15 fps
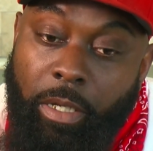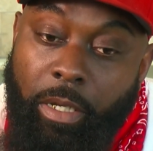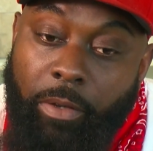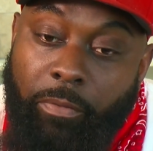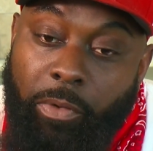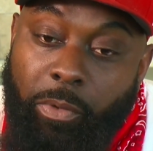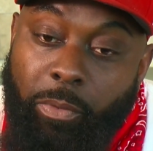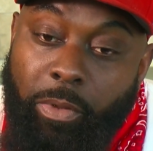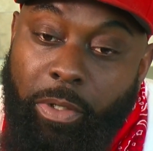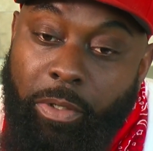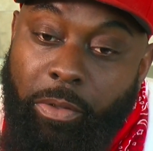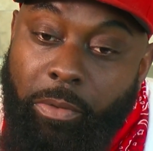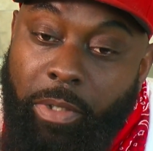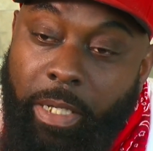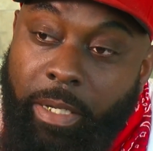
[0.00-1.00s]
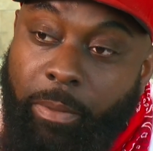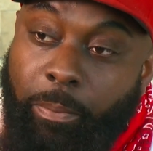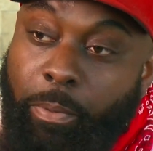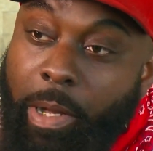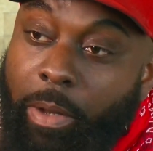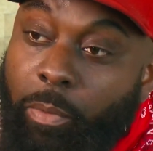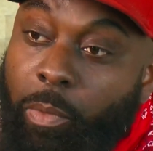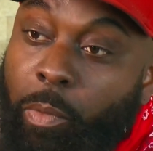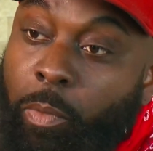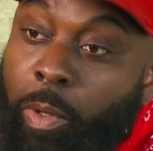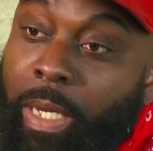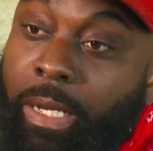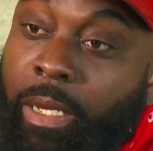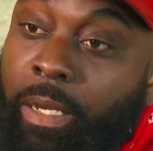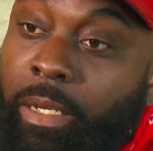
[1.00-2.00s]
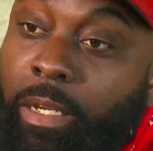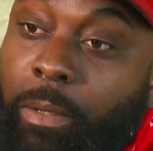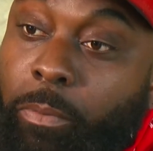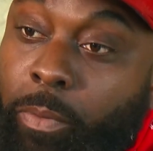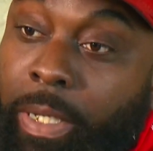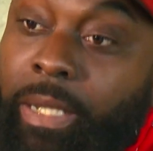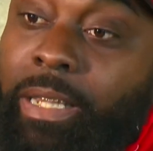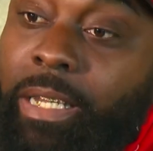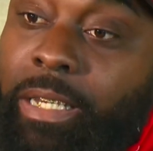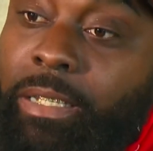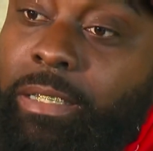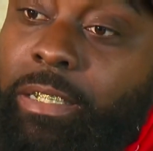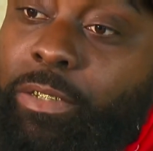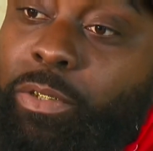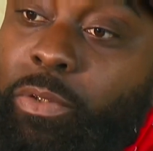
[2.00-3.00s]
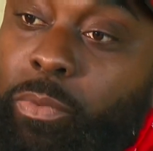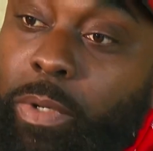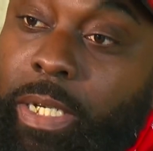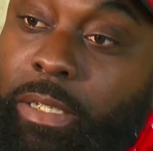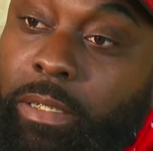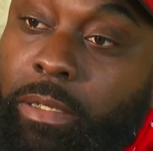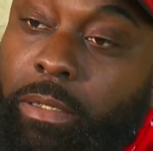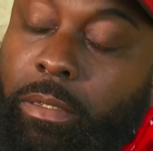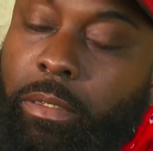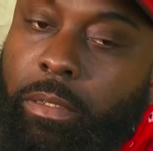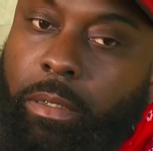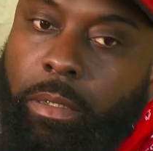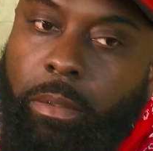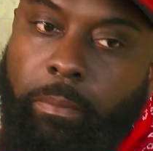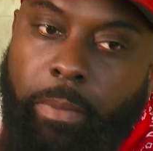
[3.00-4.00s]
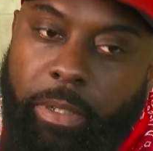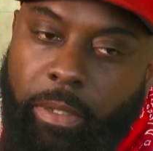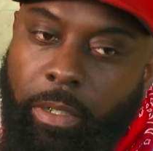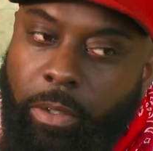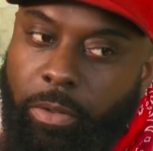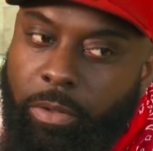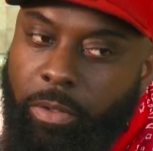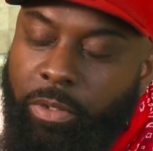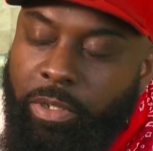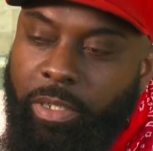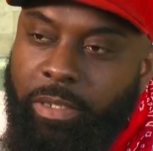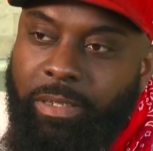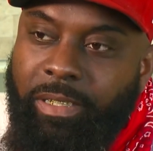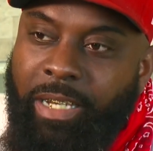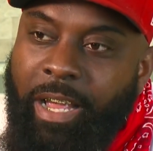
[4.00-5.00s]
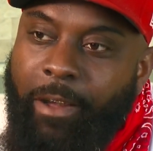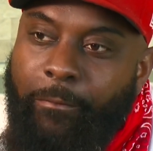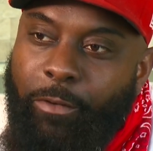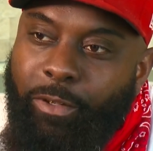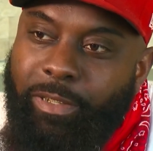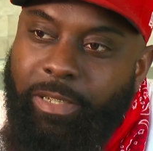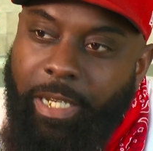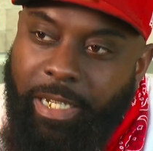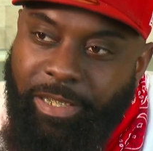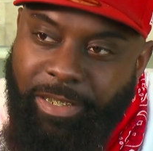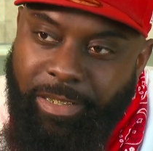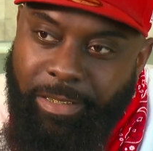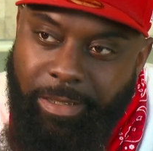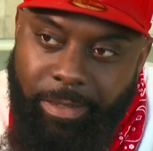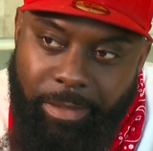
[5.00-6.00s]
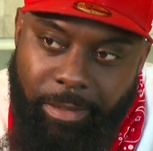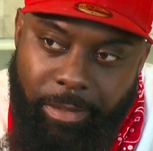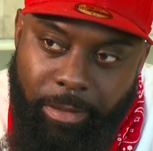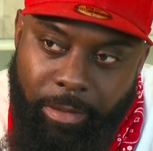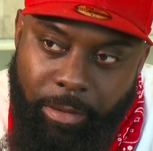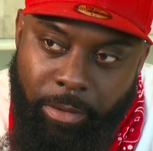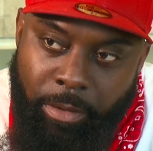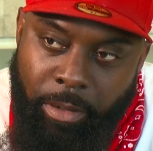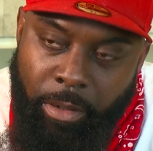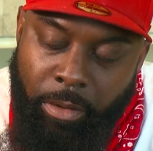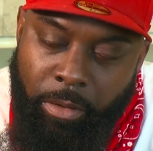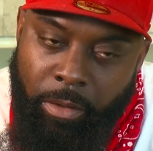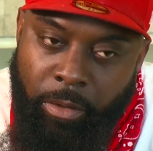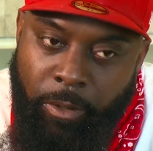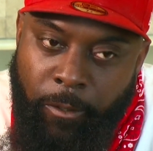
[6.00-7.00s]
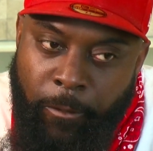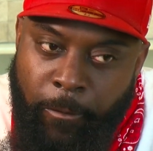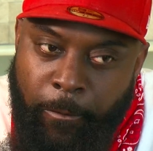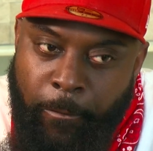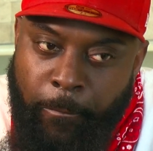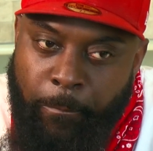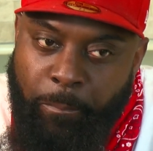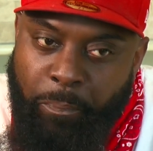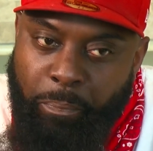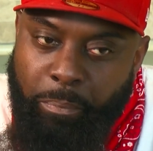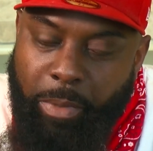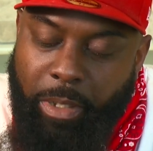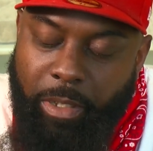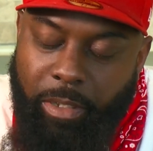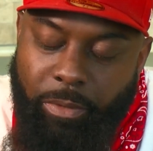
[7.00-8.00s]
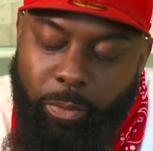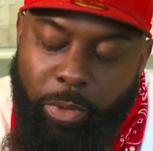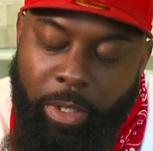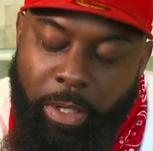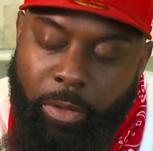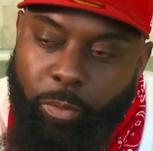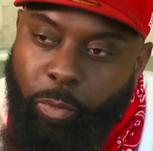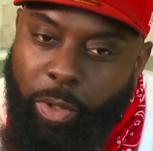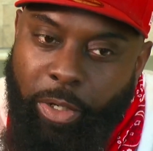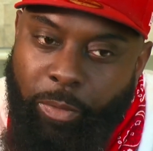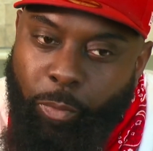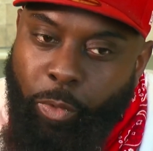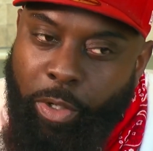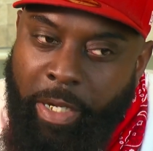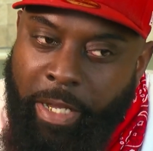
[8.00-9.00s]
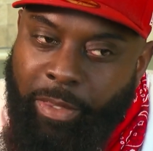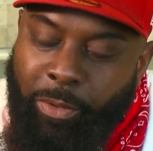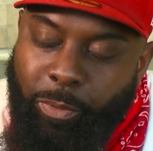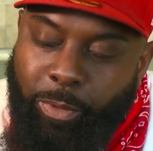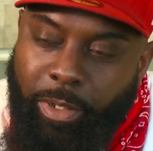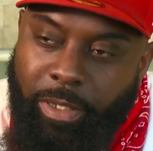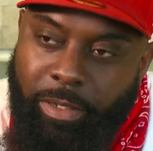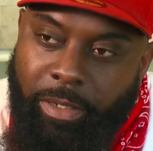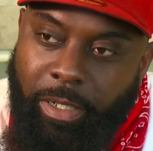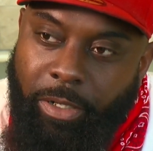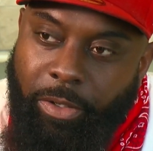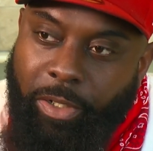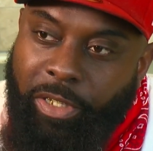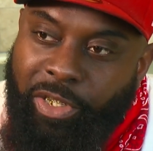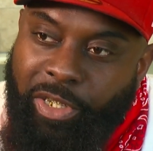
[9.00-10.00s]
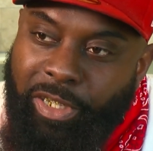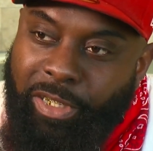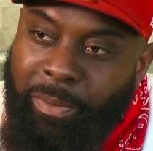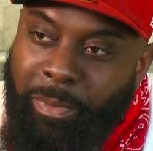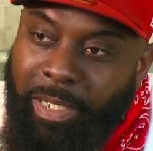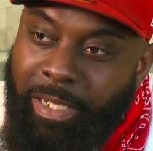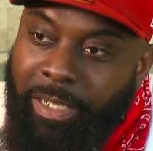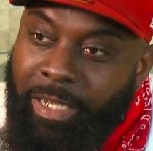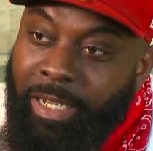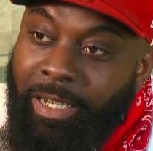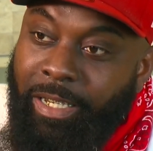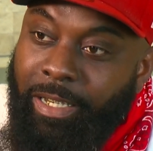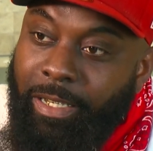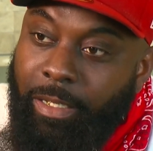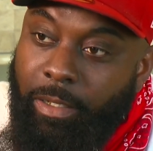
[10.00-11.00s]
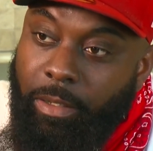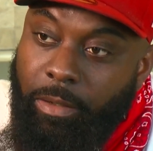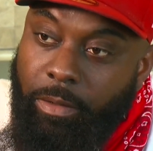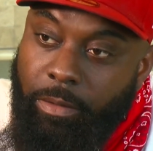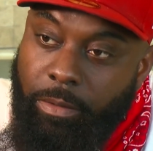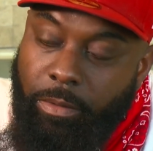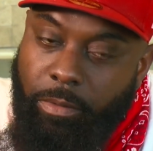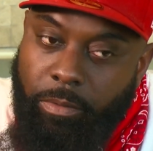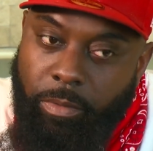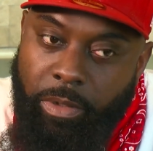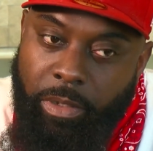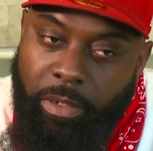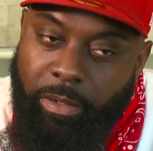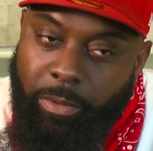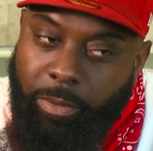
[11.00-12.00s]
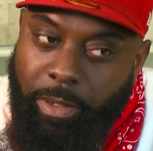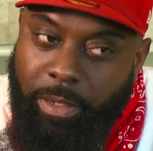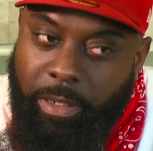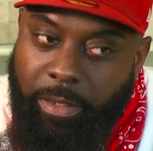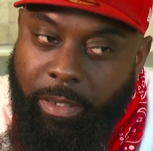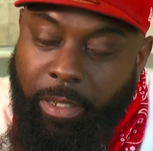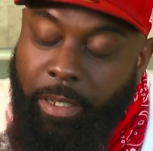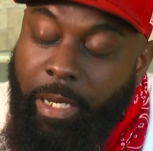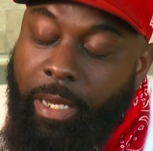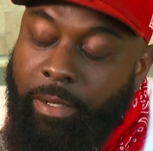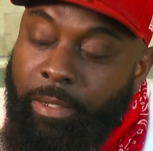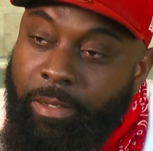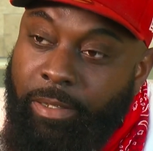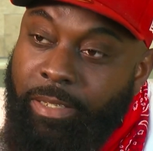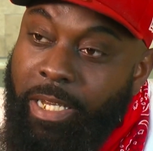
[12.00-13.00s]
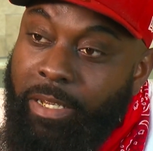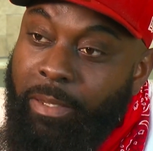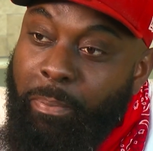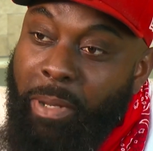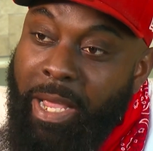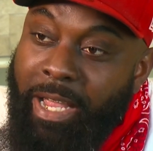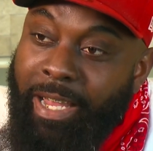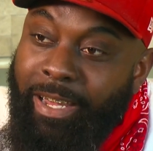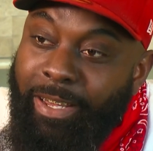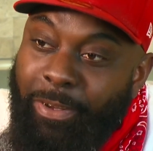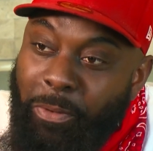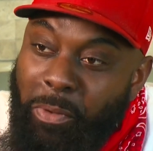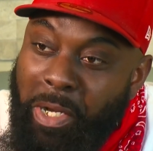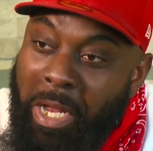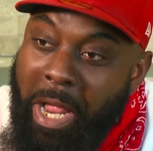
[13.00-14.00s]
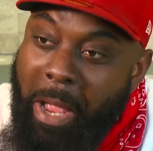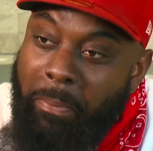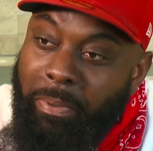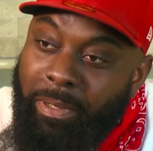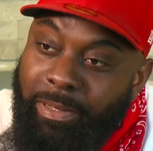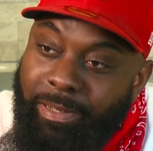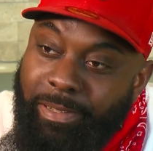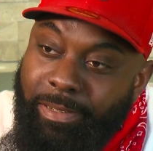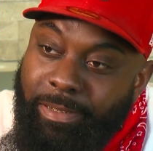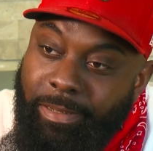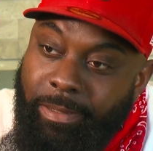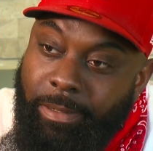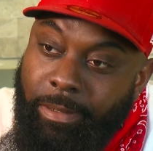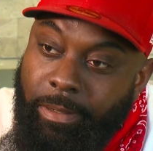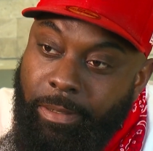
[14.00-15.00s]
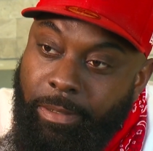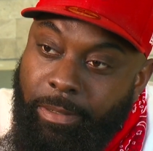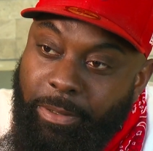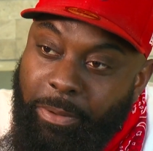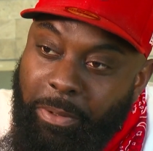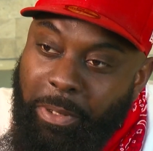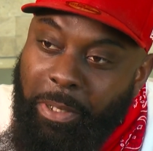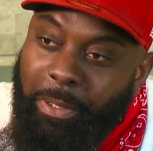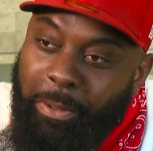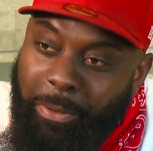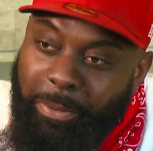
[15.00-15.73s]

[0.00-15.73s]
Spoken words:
if you wouldn't do that, probably we wouldn't end up in these situations. But those are just conversations, you know, because we're not the ones that are the judgment at the end. We just the ones that still have to take the pain when it happens. You know,